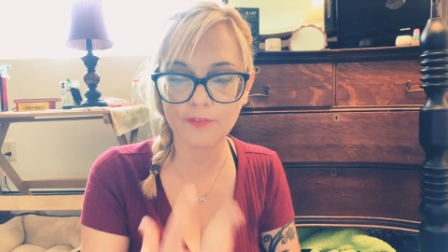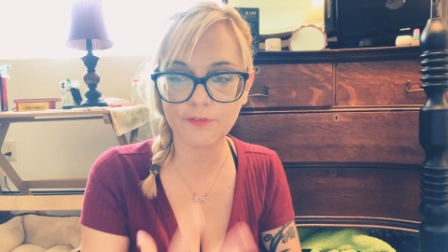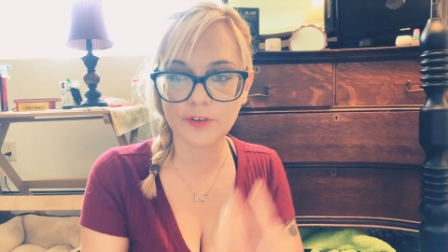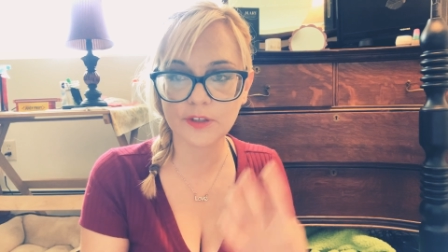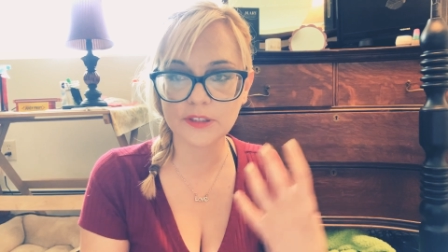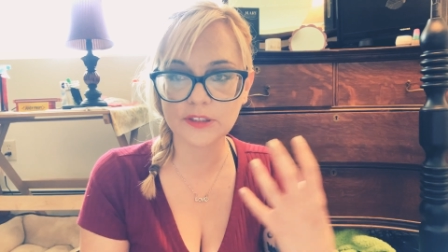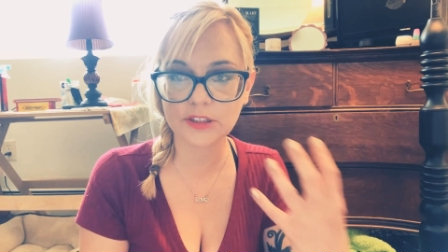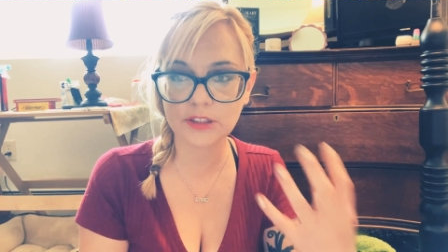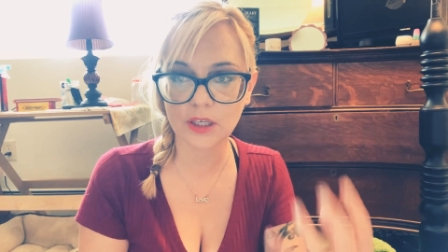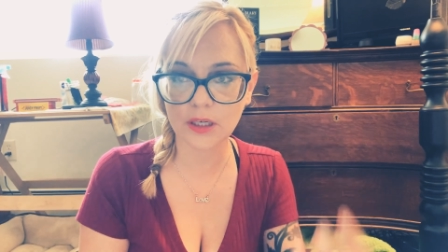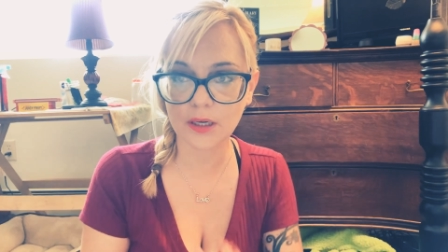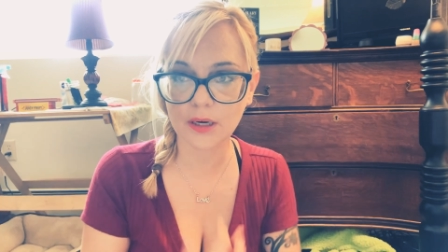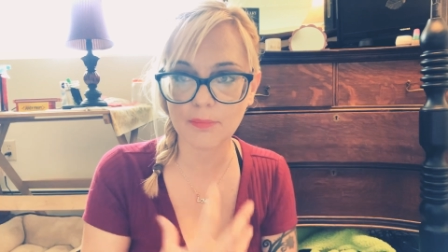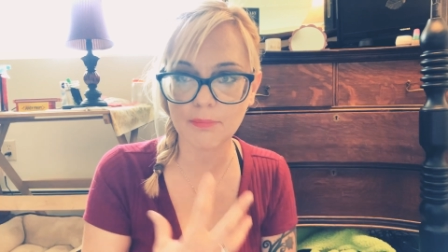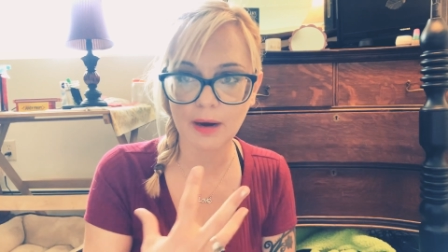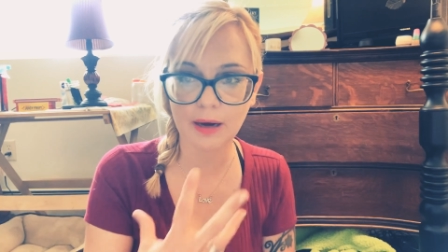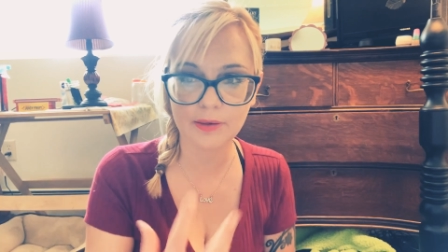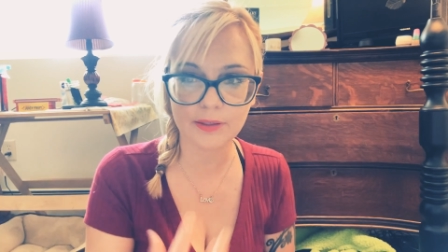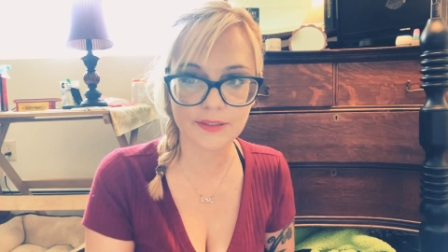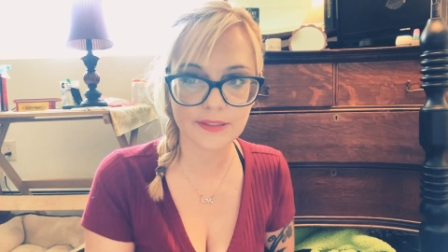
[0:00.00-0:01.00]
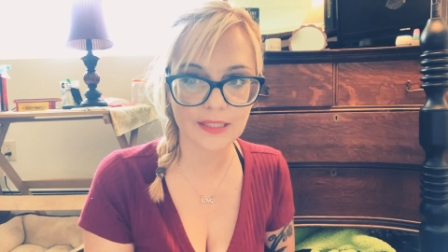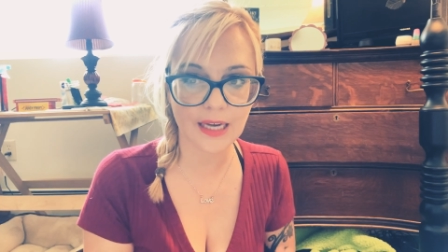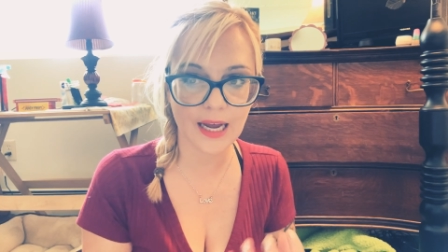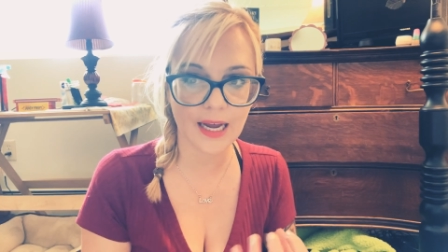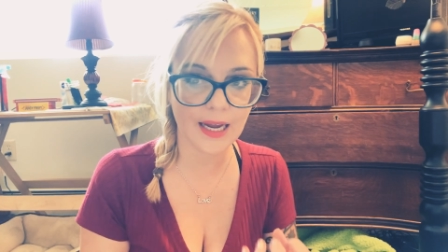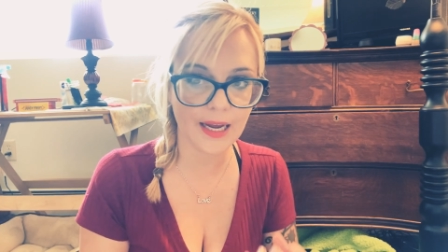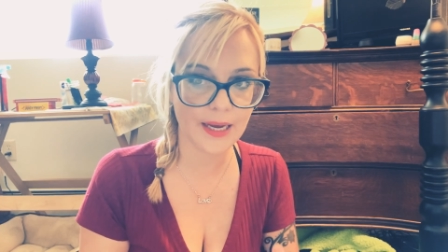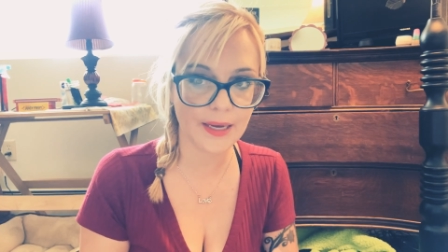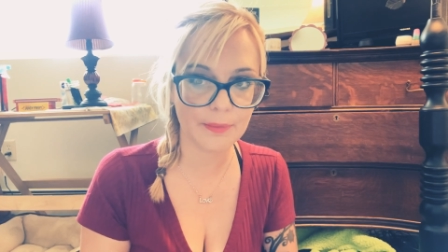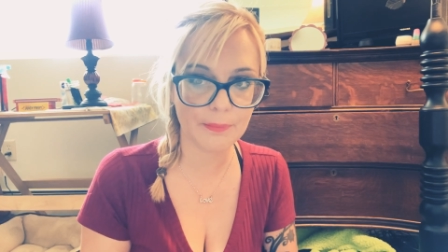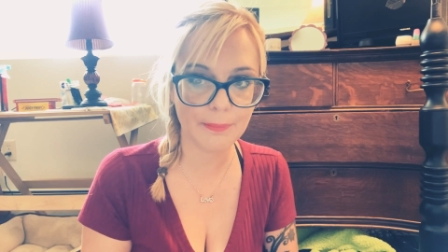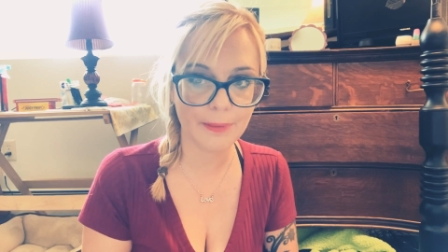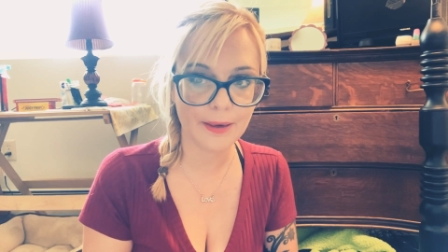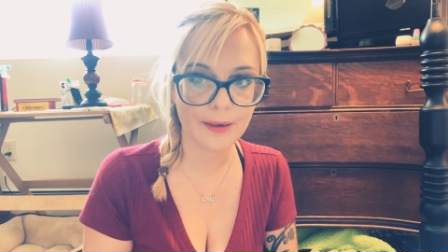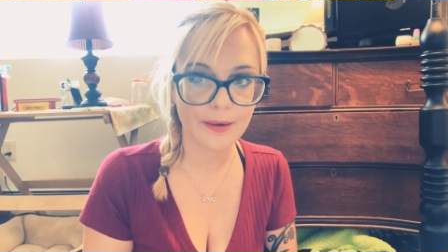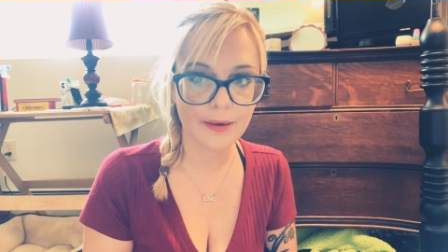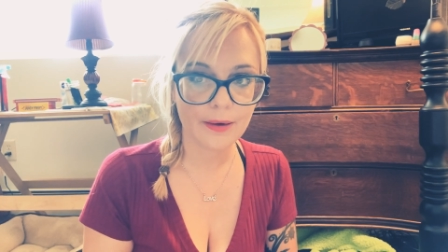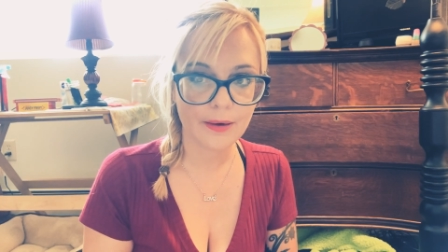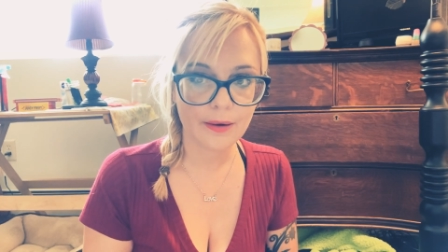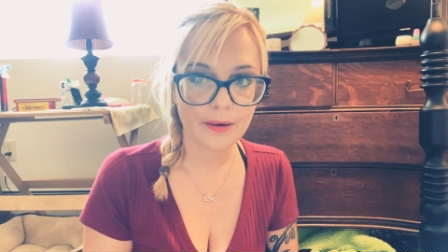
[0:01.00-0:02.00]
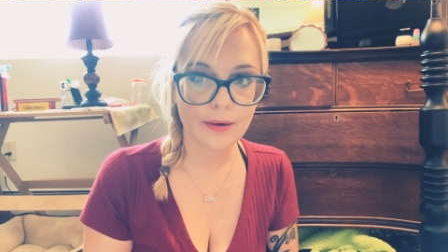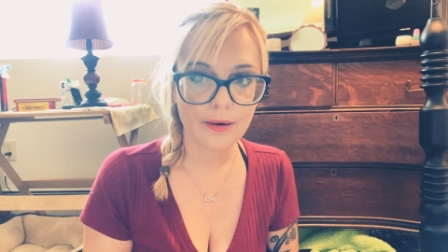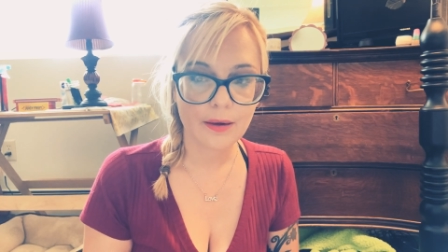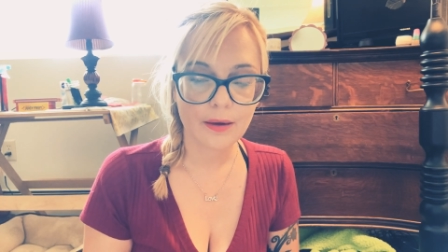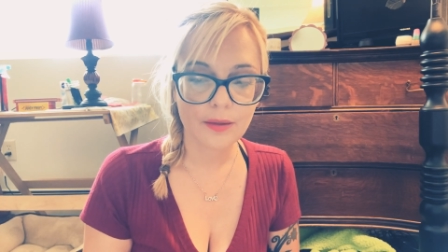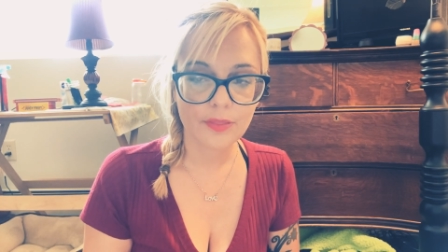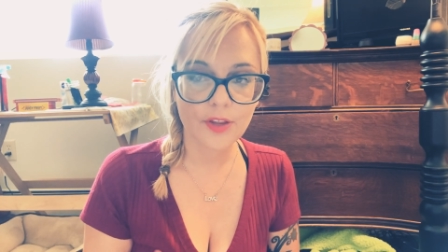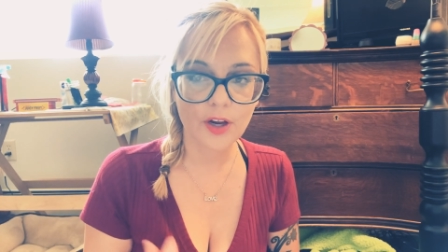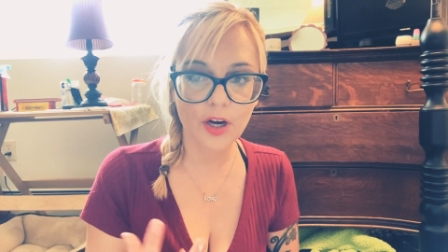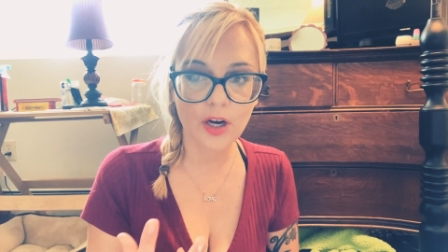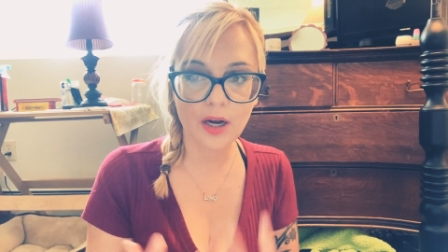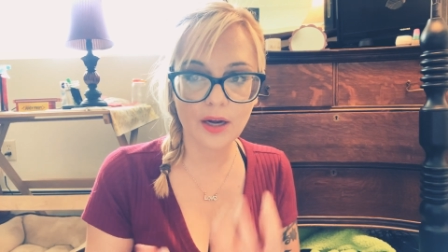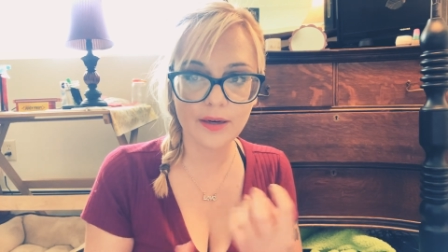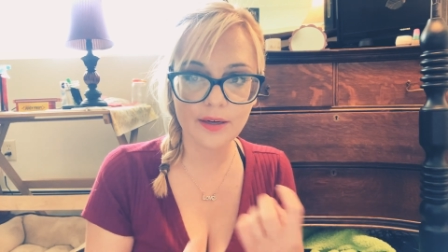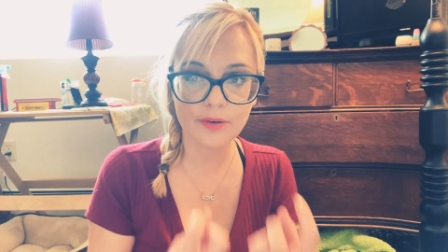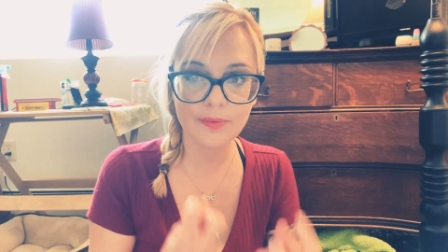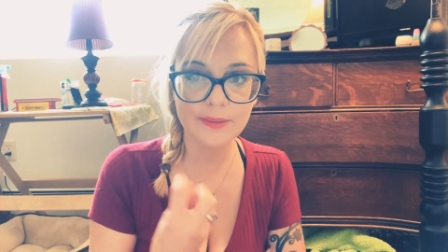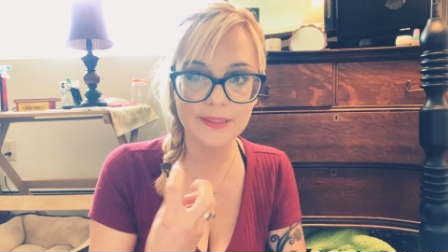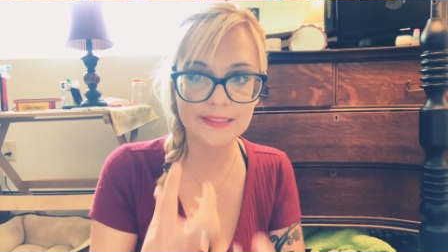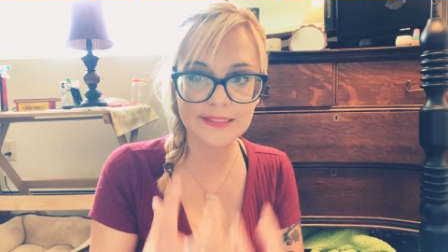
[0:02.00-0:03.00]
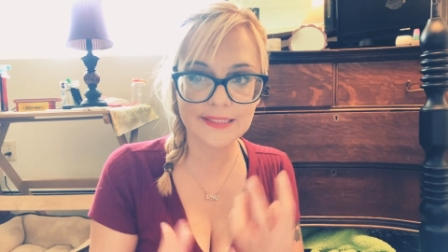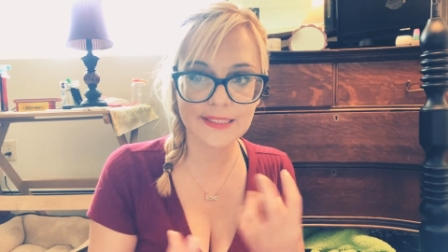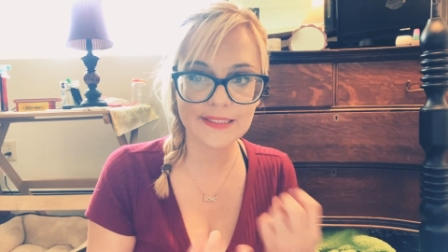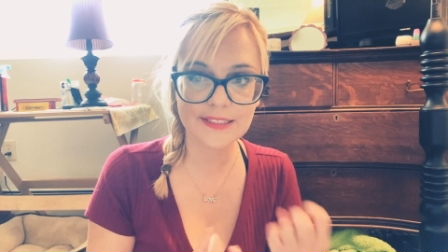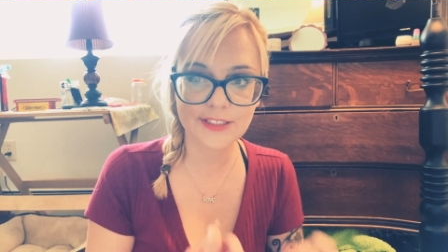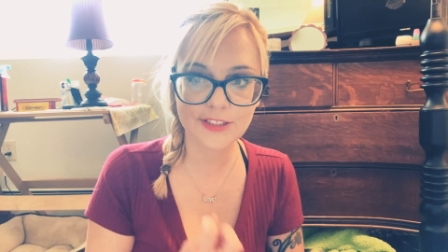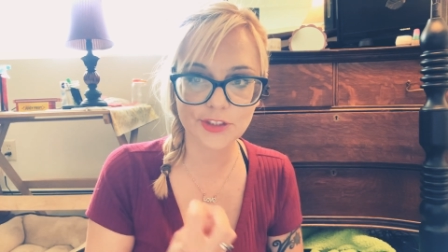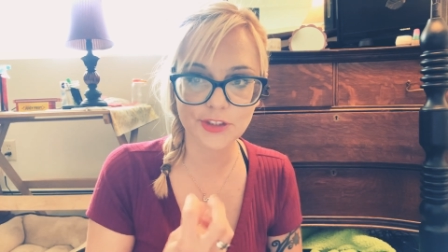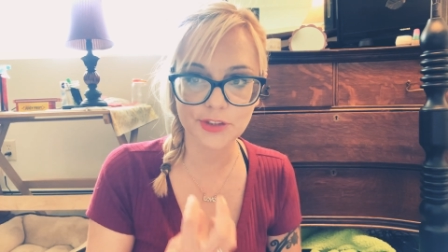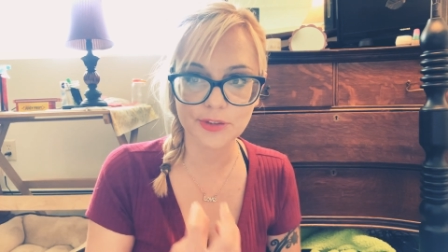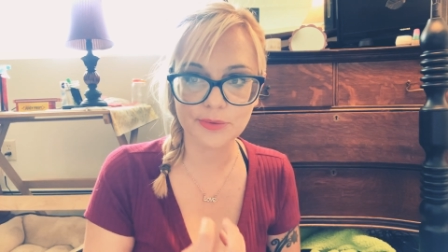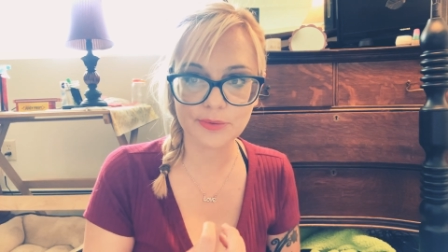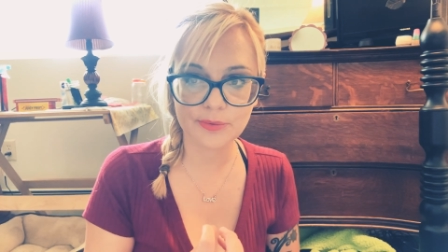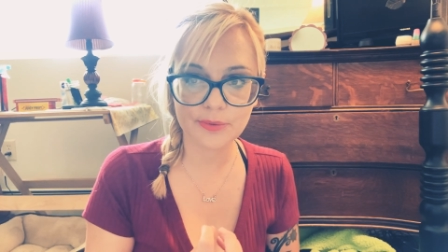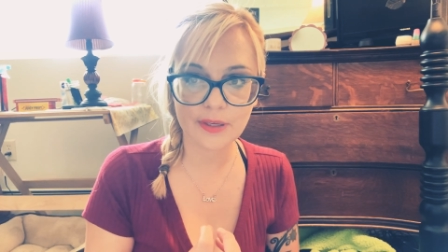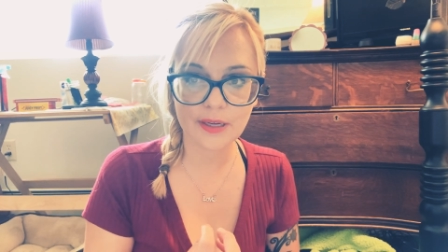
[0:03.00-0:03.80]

for a certain amount of time, they're going to resist you.